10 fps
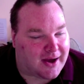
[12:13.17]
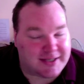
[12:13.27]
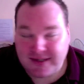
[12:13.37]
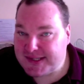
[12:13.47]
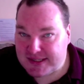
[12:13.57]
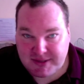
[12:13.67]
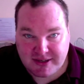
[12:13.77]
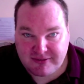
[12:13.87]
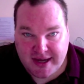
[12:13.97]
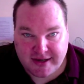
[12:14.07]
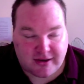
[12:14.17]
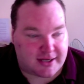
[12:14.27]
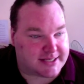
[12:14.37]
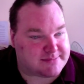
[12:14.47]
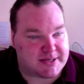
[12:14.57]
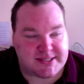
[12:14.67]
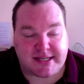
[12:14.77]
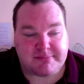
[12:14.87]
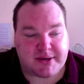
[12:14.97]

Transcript: used to be a fan of Kylie's music,